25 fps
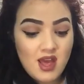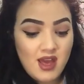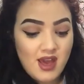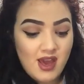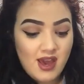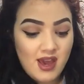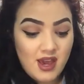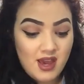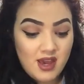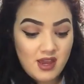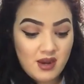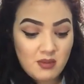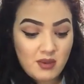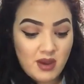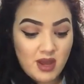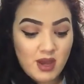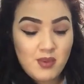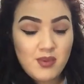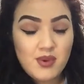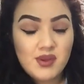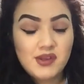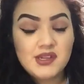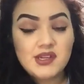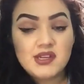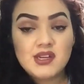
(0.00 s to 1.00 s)
And in my
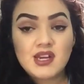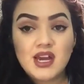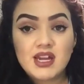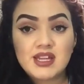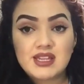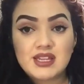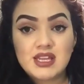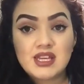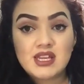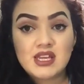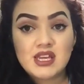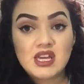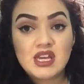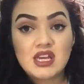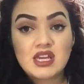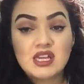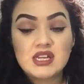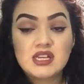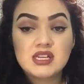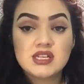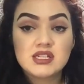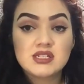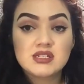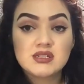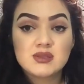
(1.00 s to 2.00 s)
opinion, I think it
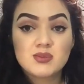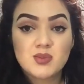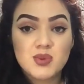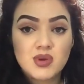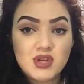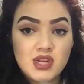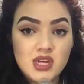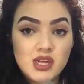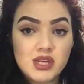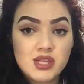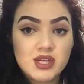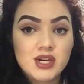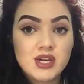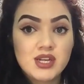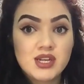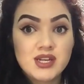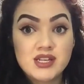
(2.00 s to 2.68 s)
is pretty good.